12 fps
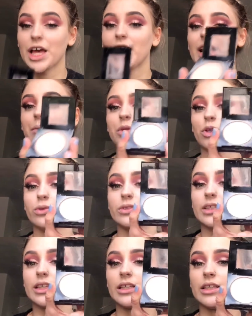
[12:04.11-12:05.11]
I'm going to be
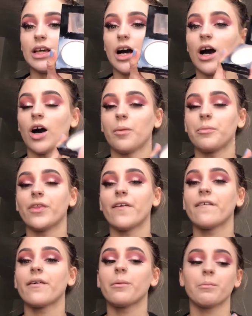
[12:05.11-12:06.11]
using
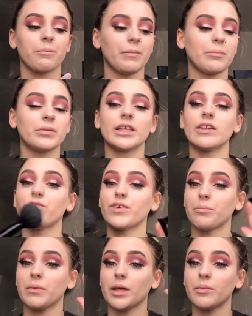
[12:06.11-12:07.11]
the Maybelline
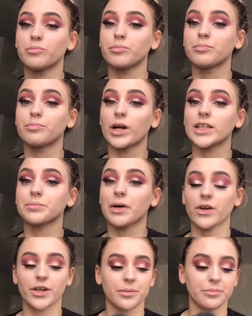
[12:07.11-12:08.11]
Fit Me pressed powder.